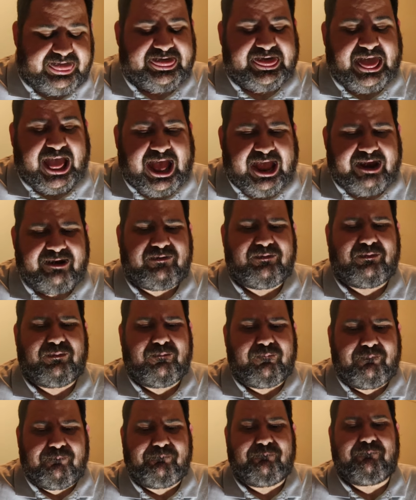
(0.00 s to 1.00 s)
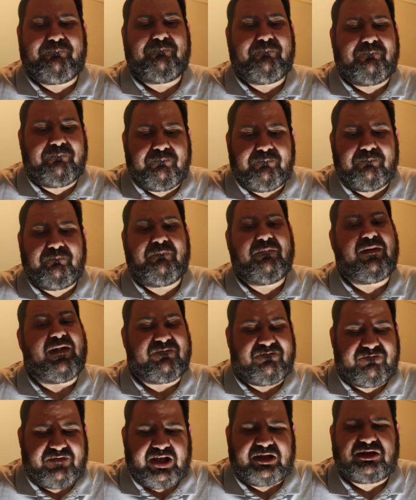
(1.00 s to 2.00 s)
That
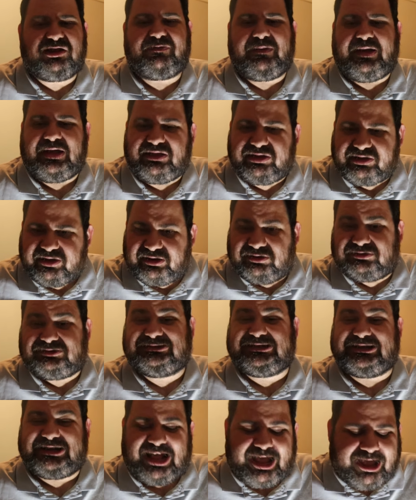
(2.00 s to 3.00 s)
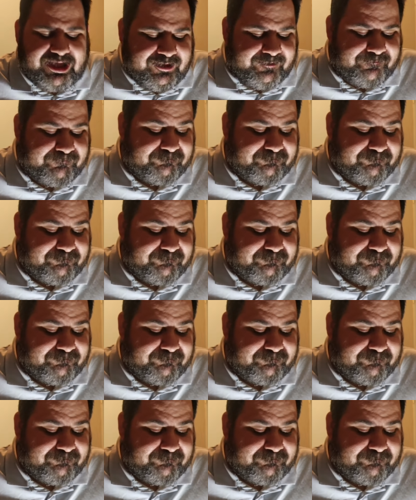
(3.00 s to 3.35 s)
affects me still today.